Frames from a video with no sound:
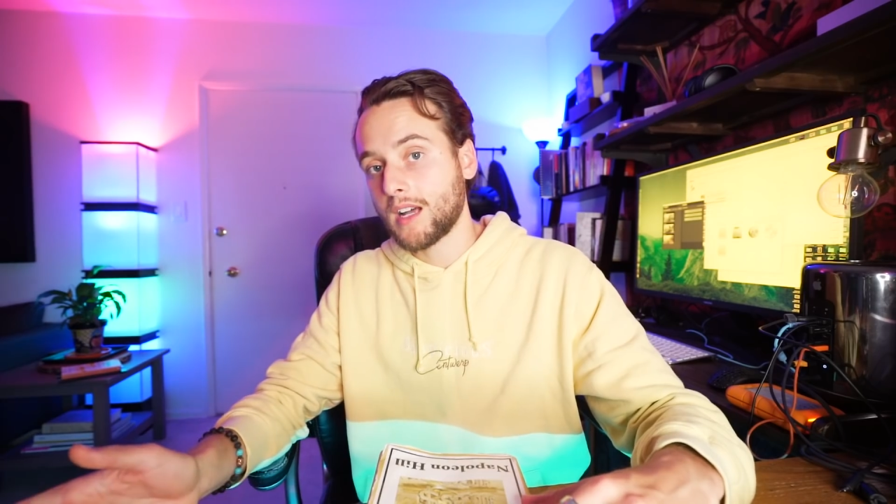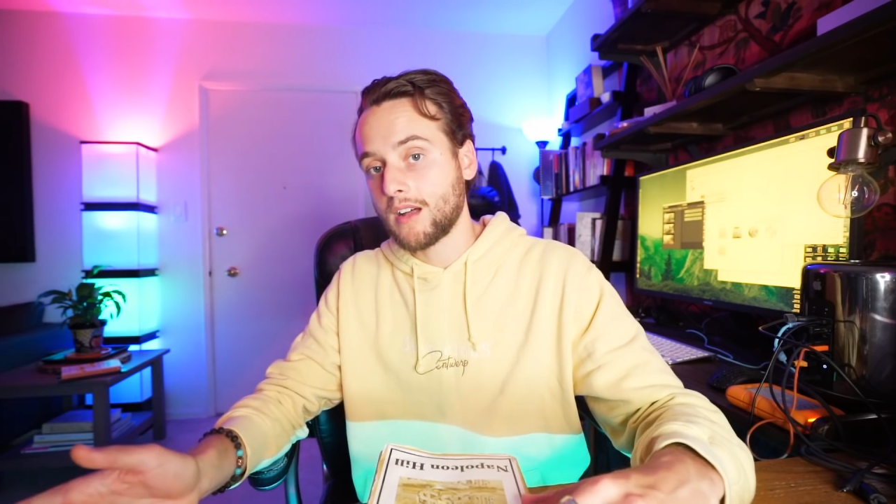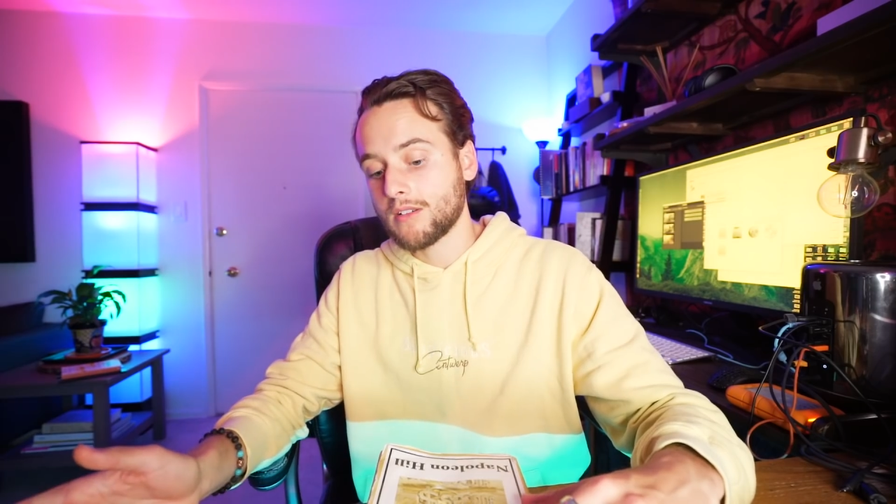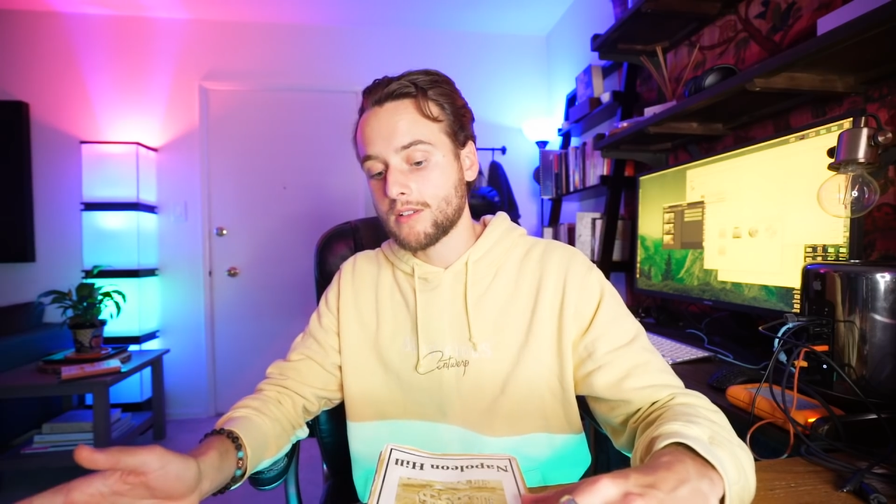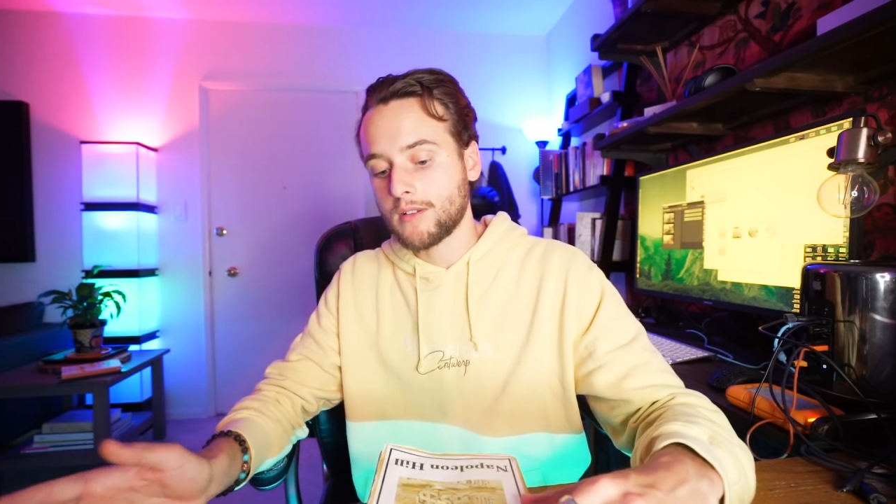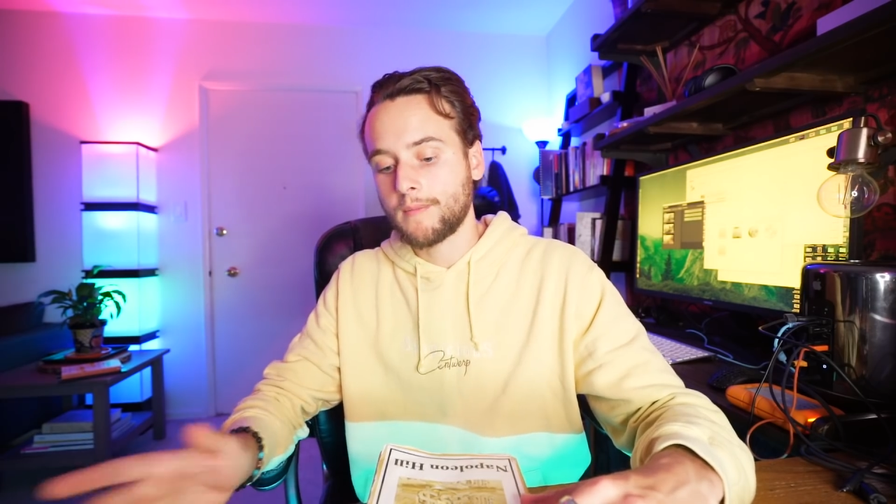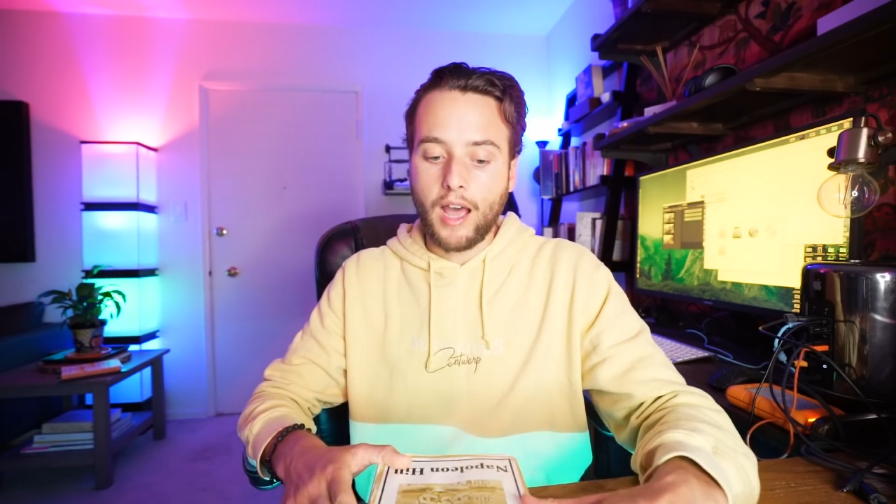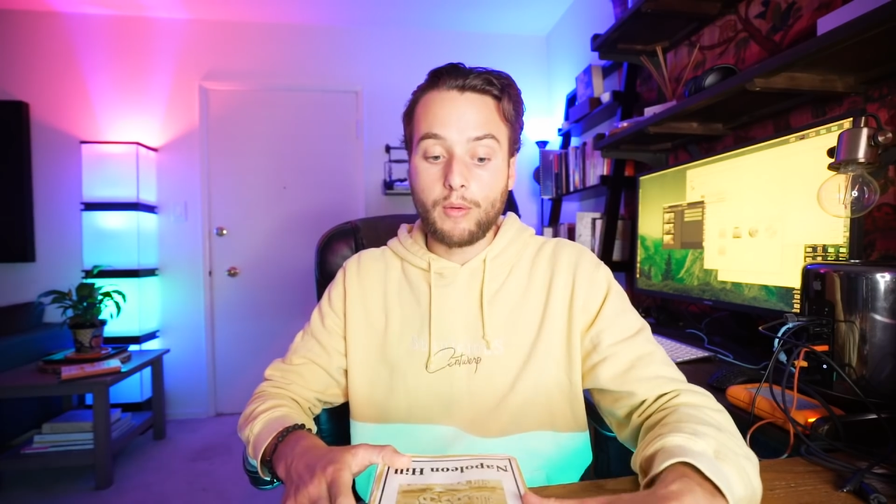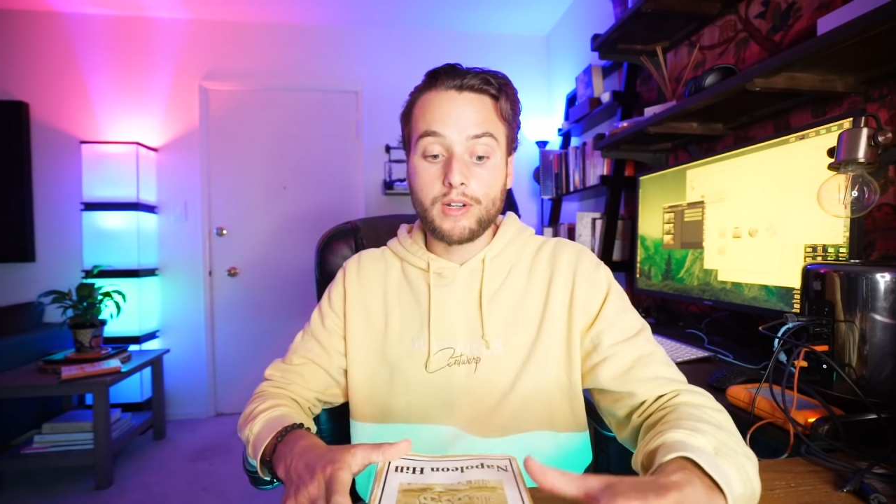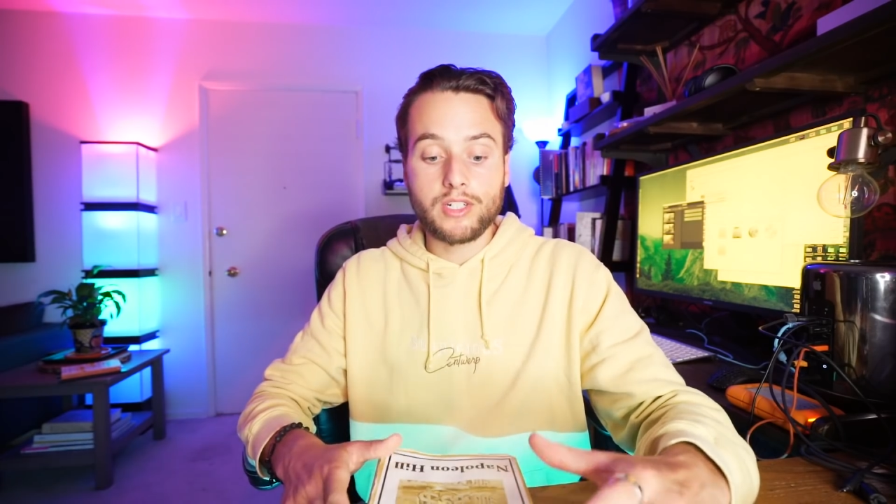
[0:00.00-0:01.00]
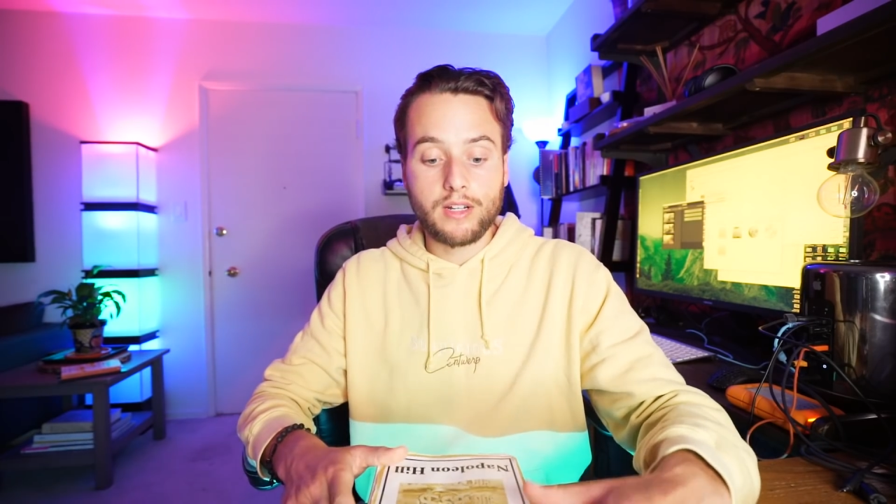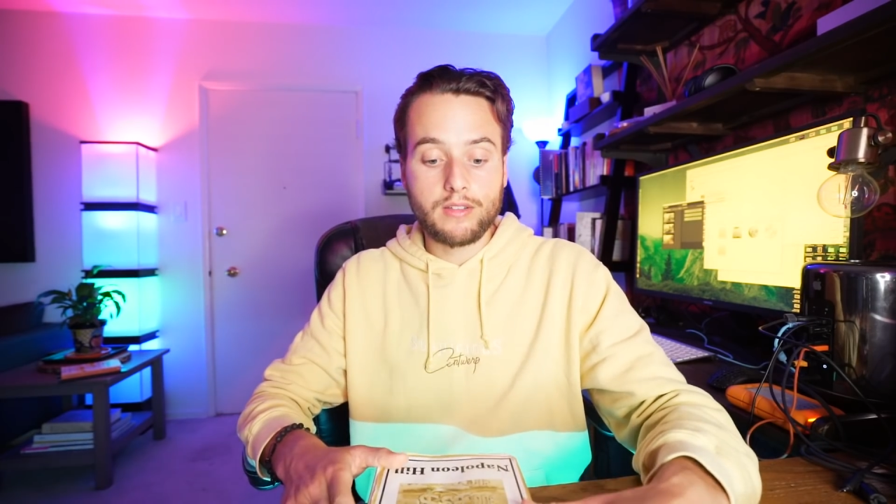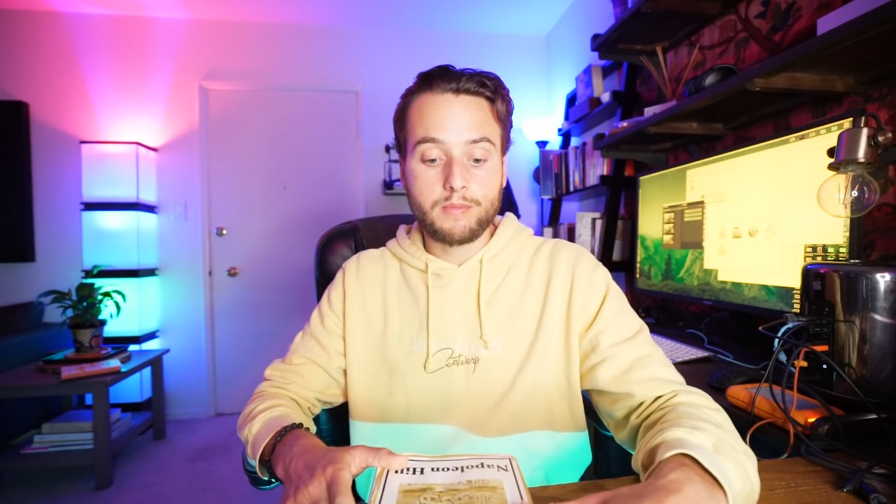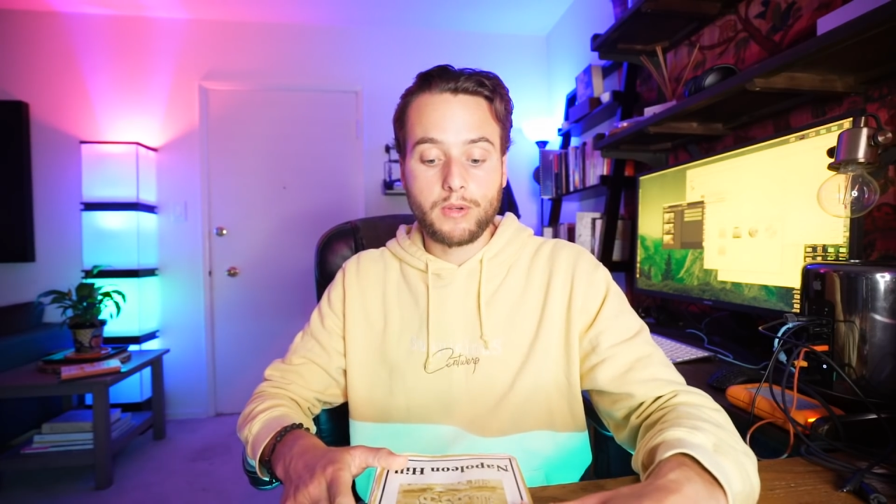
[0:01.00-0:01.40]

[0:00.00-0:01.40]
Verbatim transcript: dollars. I want to share this